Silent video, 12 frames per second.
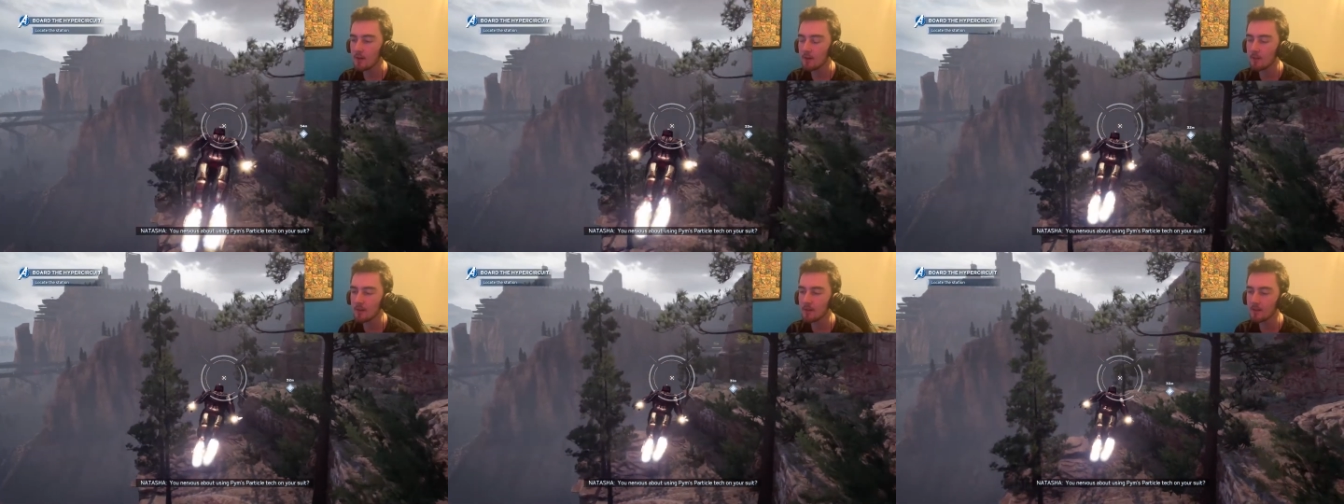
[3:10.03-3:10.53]

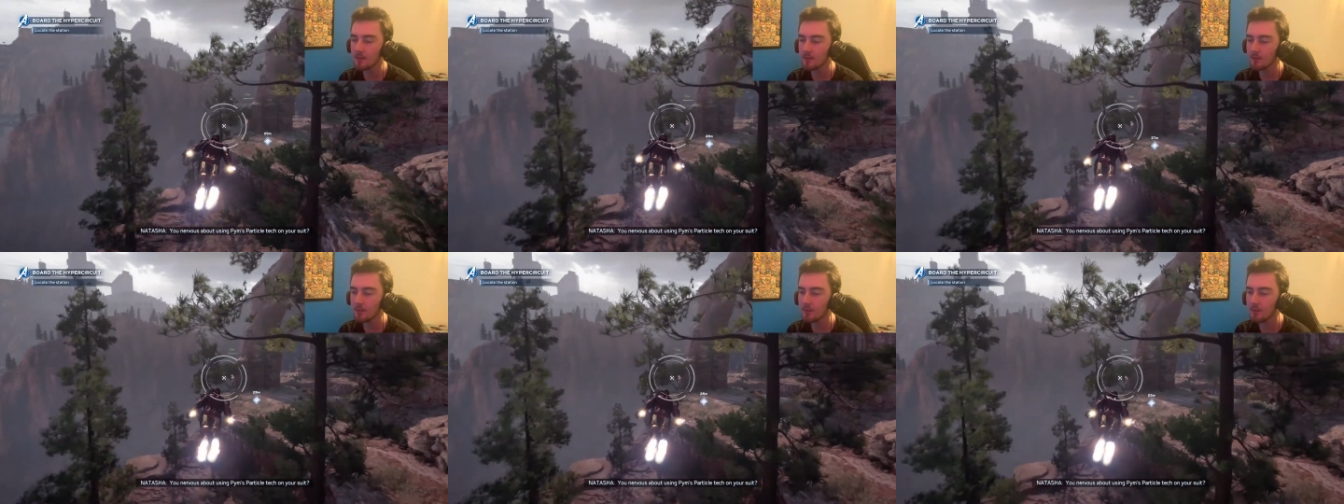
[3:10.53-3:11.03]
I mean,
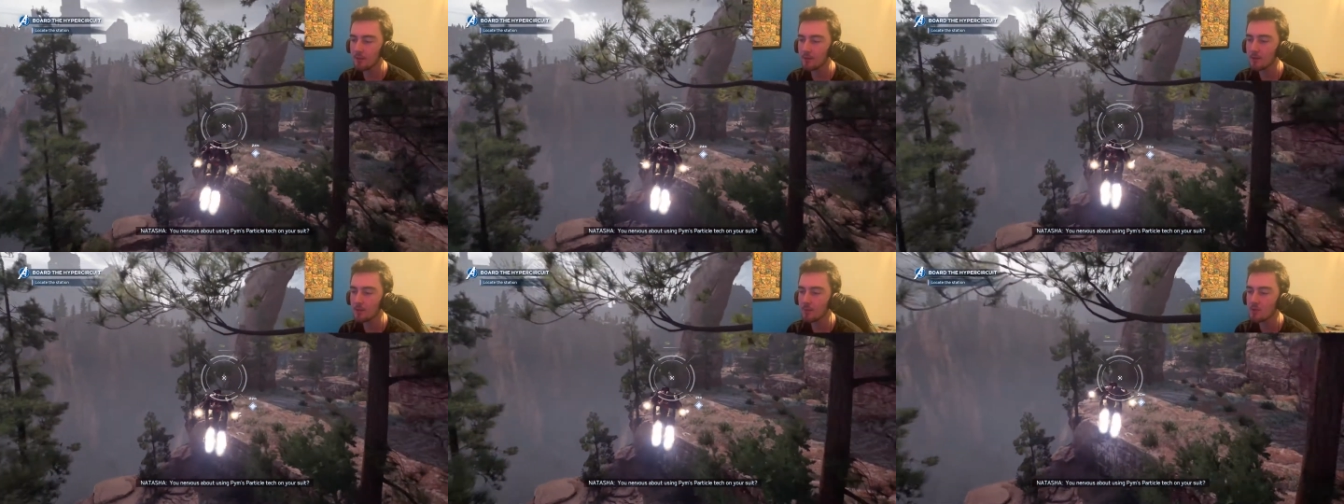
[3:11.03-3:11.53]
there's
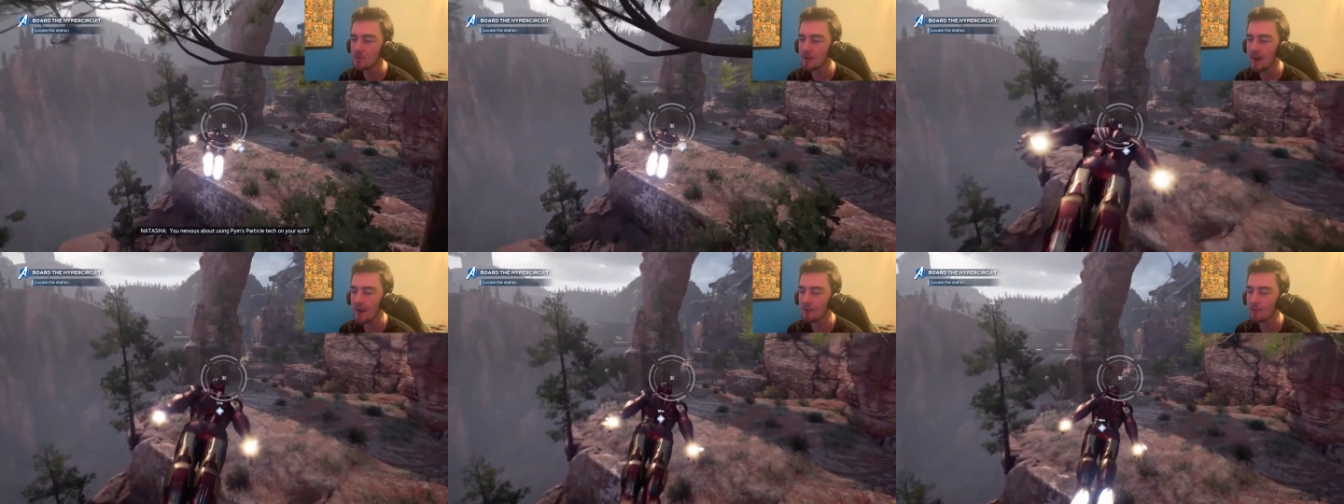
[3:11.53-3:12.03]
nothing really
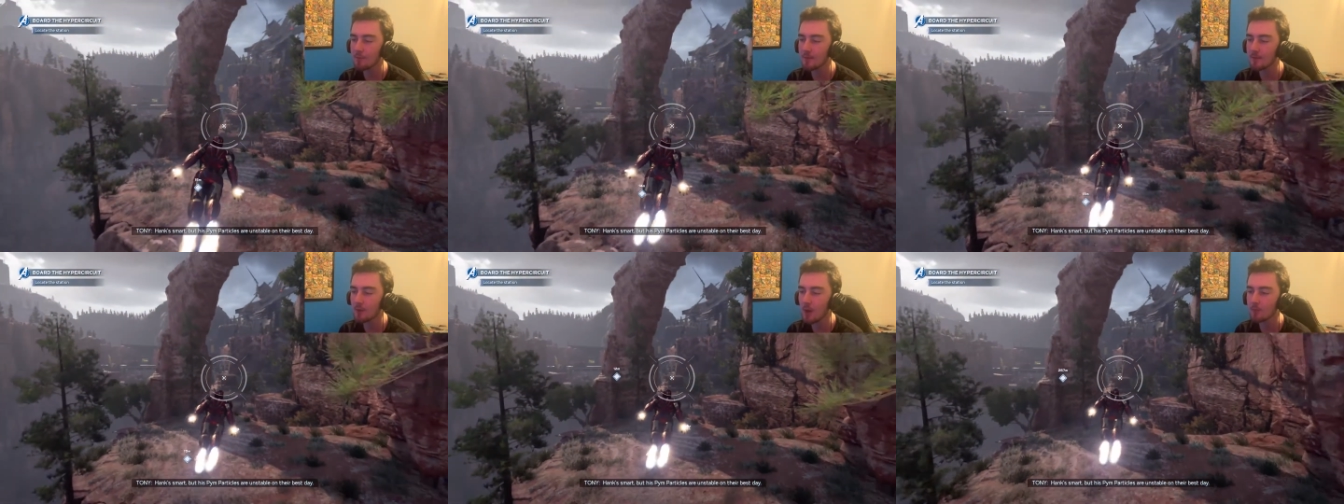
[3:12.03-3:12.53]
special out of
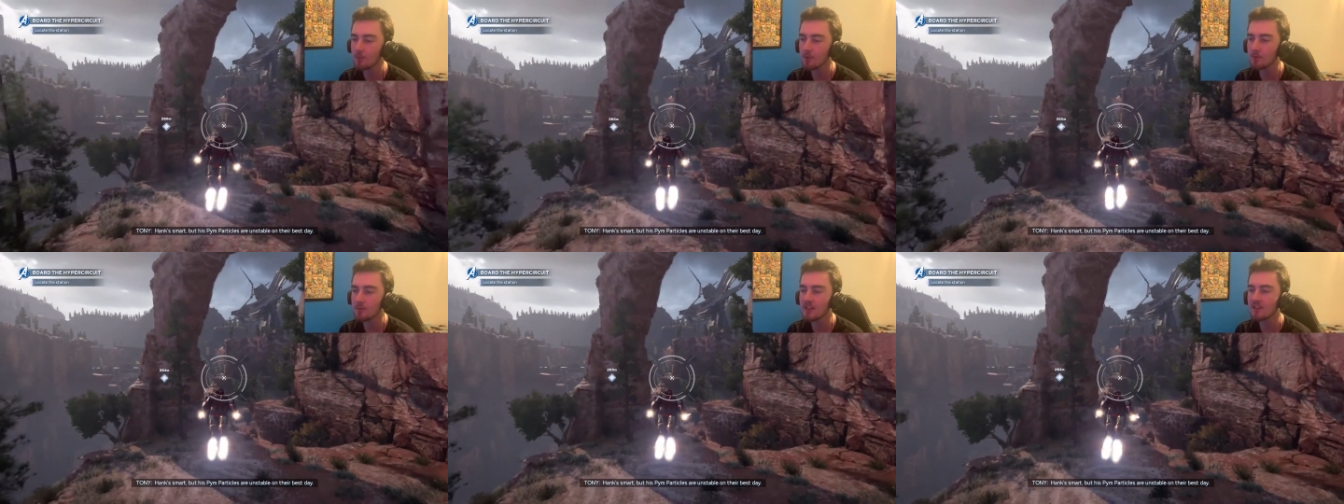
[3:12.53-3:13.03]
these
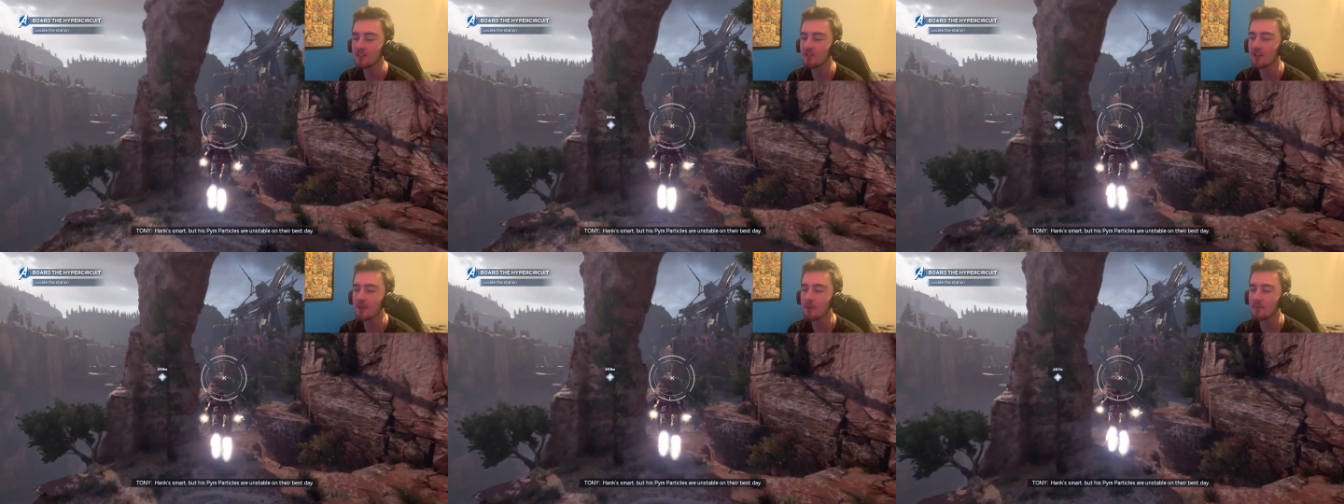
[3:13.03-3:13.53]
optional
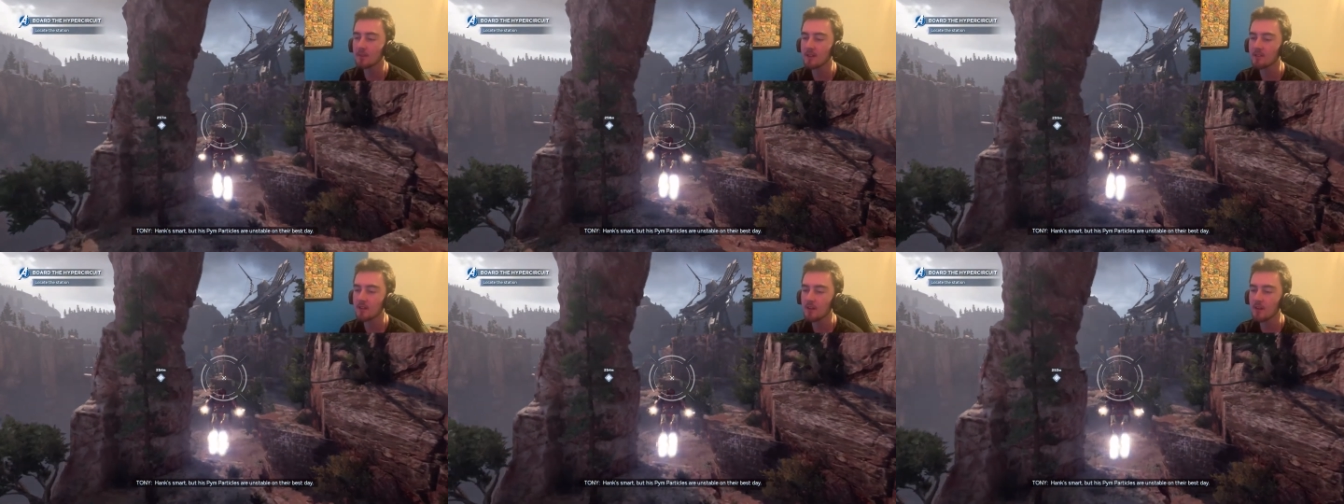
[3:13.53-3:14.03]
objectives anyway,
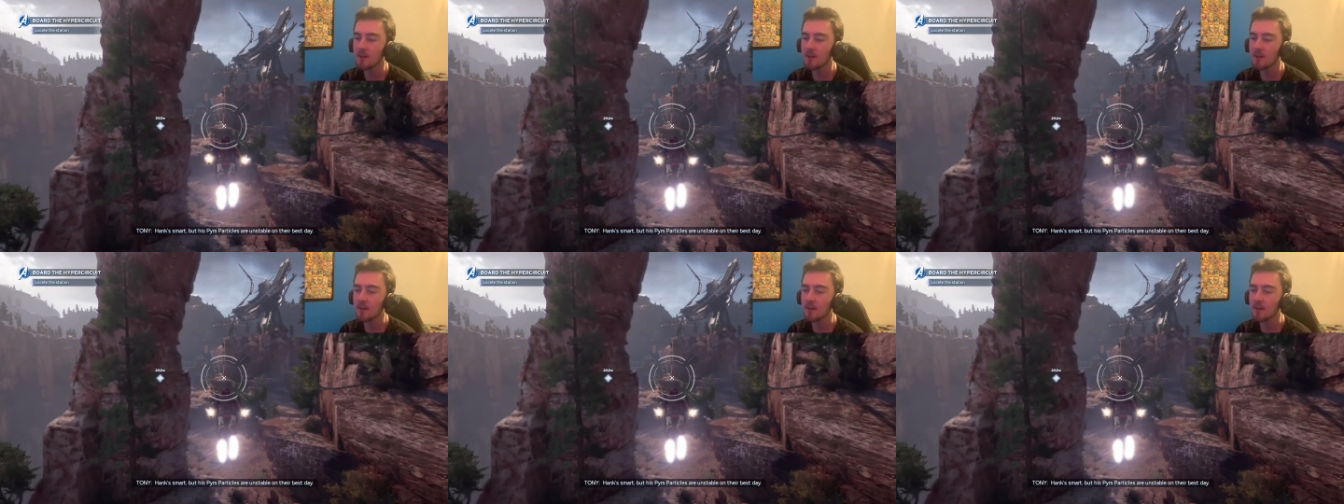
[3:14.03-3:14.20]
besides